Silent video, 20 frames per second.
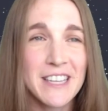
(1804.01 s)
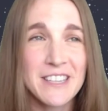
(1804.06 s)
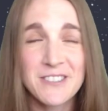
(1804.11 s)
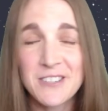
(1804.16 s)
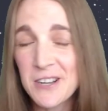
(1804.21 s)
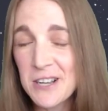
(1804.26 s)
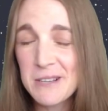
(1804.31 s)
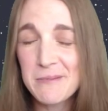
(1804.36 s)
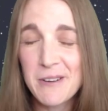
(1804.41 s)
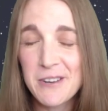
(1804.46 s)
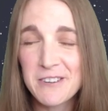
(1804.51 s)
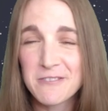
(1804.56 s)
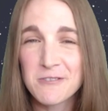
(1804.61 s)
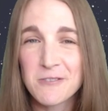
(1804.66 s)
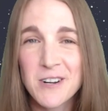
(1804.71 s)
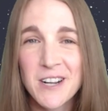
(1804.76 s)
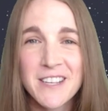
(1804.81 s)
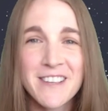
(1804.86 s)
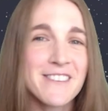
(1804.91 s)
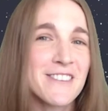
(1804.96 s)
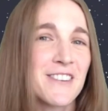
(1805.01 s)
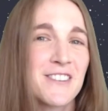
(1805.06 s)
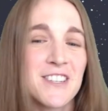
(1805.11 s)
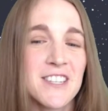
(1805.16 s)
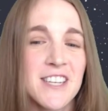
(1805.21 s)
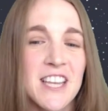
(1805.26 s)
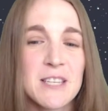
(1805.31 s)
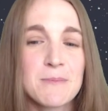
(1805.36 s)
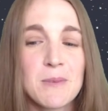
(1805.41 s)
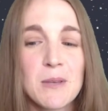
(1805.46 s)
talking about Overwatch and are
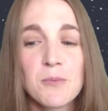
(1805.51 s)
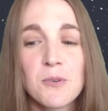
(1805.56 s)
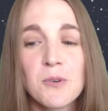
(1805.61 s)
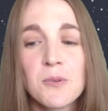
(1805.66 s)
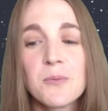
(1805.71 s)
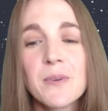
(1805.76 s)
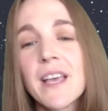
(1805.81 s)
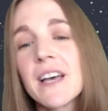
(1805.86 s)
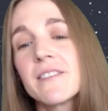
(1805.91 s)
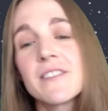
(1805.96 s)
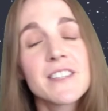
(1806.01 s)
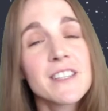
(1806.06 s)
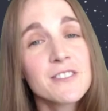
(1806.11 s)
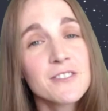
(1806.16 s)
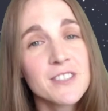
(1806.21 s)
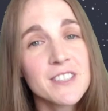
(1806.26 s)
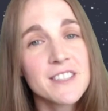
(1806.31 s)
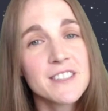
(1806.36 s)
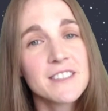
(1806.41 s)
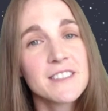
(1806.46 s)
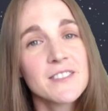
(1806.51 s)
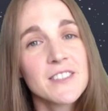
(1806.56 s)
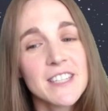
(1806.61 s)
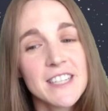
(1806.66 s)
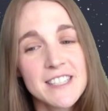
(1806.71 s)
just nice people, we have a Discord server,